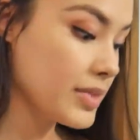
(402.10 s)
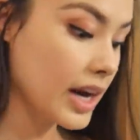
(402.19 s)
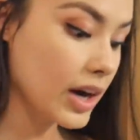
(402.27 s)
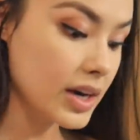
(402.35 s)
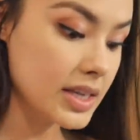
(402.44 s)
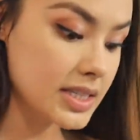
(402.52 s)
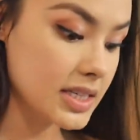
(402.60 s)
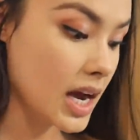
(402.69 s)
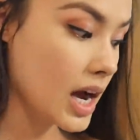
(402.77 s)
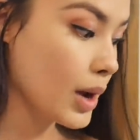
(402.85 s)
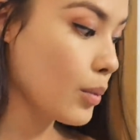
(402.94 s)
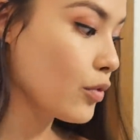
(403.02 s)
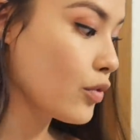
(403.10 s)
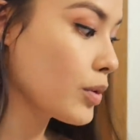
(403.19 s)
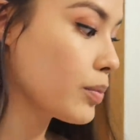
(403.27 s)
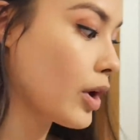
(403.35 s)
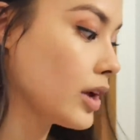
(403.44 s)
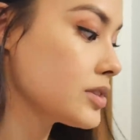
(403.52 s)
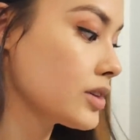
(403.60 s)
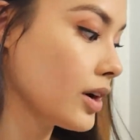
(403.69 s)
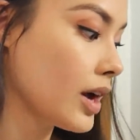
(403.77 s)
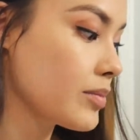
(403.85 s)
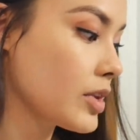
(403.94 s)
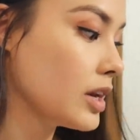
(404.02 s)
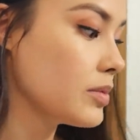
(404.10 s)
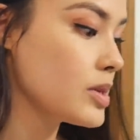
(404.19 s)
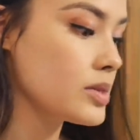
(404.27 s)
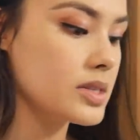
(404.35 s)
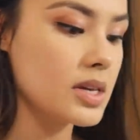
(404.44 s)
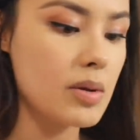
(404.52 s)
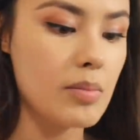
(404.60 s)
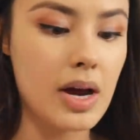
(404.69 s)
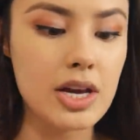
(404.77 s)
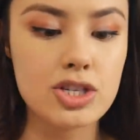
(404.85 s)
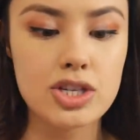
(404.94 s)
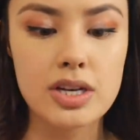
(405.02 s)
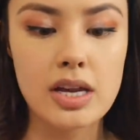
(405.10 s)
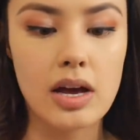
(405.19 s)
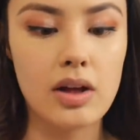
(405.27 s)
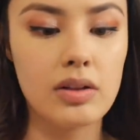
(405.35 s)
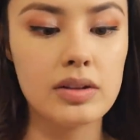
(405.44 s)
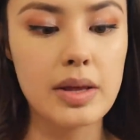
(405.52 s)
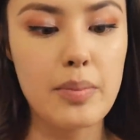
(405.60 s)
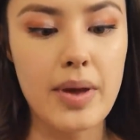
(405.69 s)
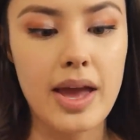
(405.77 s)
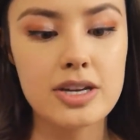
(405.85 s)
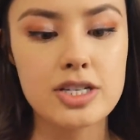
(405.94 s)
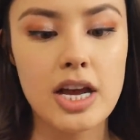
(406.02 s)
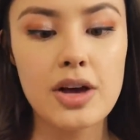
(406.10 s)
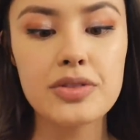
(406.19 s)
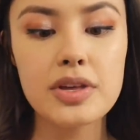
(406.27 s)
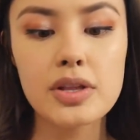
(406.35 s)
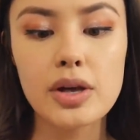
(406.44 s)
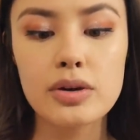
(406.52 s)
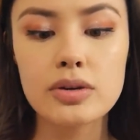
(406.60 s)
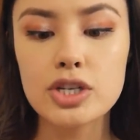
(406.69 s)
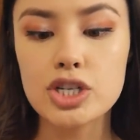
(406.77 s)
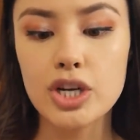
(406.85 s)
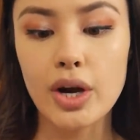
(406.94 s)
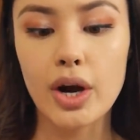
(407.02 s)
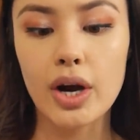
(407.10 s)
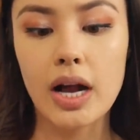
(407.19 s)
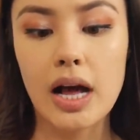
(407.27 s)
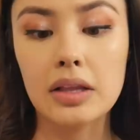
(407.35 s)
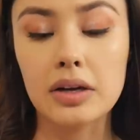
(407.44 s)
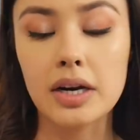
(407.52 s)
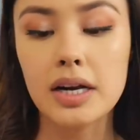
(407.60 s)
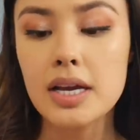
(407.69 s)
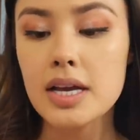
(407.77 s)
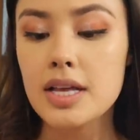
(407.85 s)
there, it's time for bronzer. I'm gonna be using my Chanel Le Beige Healthy Glow Sheer Color.